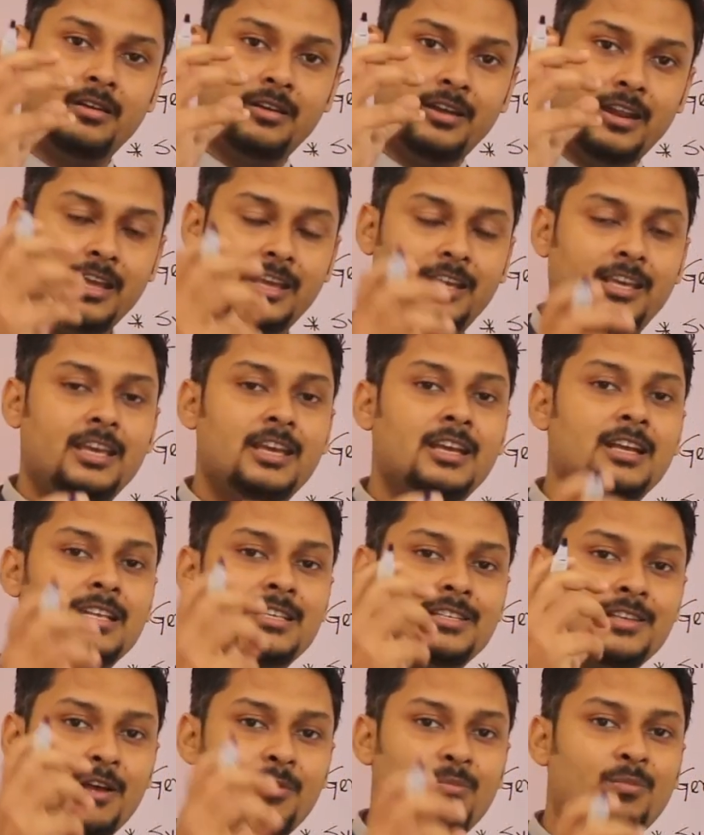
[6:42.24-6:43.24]
taking
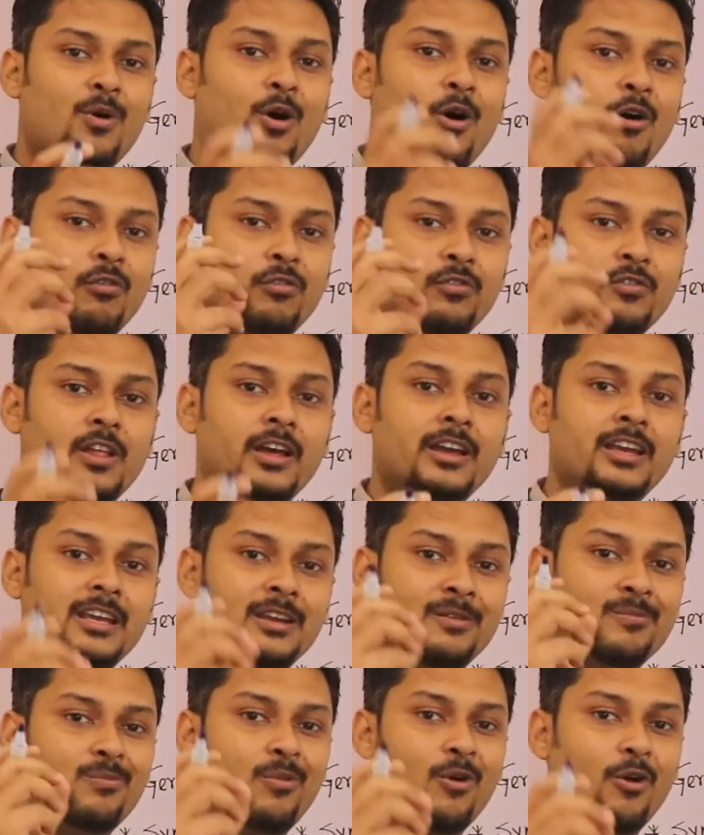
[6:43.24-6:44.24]
some of the
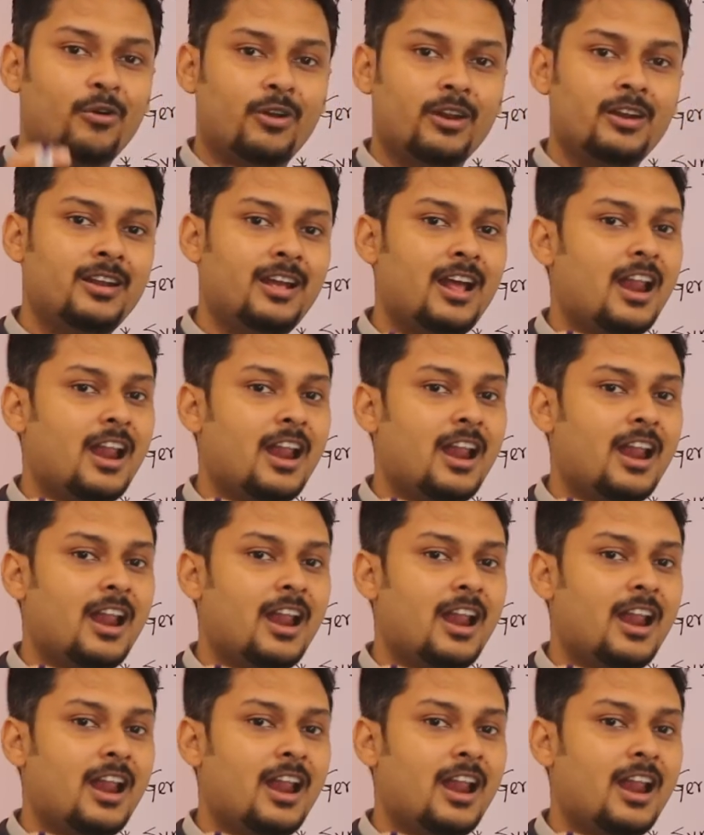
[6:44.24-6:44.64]
important